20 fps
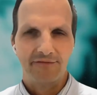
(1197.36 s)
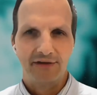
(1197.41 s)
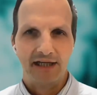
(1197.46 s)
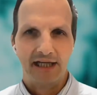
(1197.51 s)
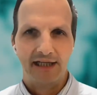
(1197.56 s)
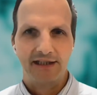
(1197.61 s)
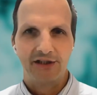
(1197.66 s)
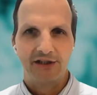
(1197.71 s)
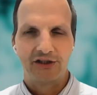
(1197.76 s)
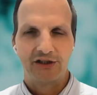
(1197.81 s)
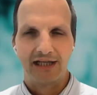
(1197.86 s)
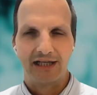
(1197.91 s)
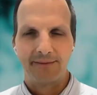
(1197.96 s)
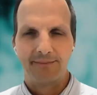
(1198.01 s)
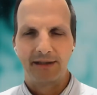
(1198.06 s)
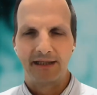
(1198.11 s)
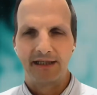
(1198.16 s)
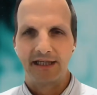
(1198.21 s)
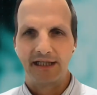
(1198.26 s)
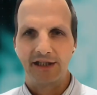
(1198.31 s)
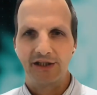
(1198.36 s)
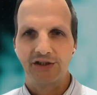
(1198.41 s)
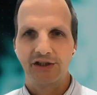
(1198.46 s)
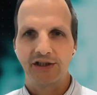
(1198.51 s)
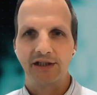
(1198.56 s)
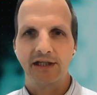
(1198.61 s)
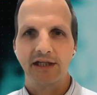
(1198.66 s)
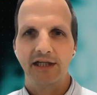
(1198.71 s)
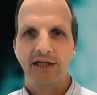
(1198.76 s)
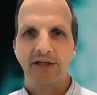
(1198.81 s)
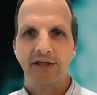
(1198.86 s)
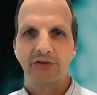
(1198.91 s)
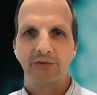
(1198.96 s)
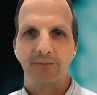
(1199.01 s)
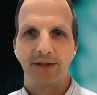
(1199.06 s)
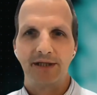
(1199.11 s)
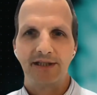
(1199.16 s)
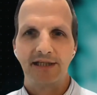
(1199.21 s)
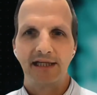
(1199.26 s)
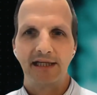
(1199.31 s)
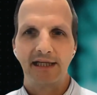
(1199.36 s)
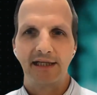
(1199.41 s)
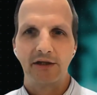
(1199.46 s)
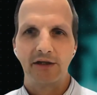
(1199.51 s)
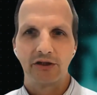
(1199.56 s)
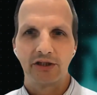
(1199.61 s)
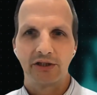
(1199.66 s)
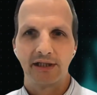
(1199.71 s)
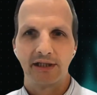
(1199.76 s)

gave an additional application. So basically,